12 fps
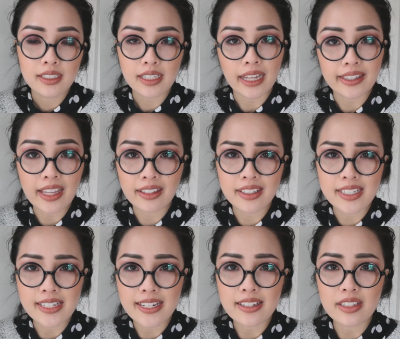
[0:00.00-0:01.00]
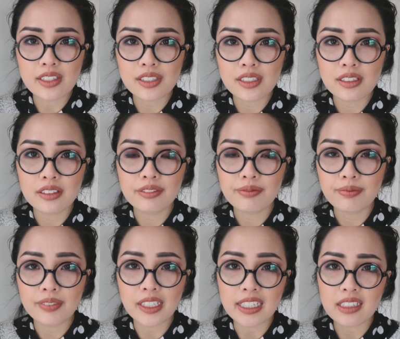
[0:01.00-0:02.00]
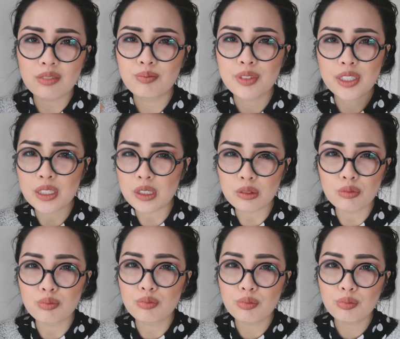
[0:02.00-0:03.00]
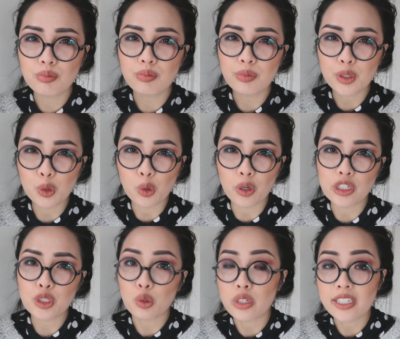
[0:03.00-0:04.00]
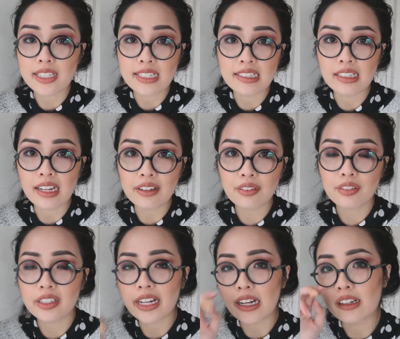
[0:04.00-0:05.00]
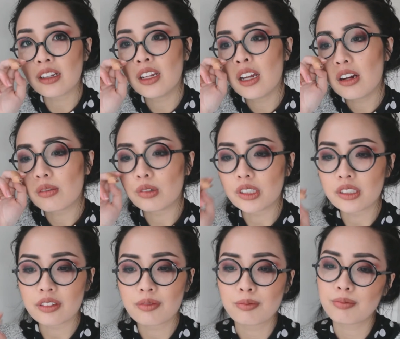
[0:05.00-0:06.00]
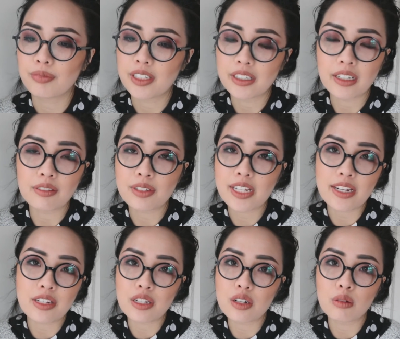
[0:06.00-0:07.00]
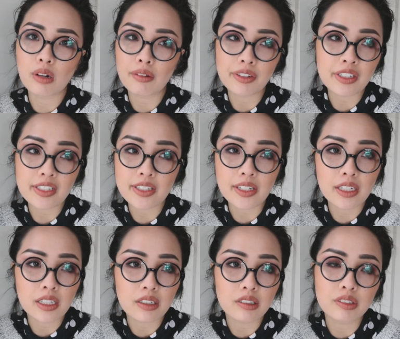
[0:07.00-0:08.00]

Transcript: at the end of the day, it's like still your choices in life that will, you know, take you wherever you need to go,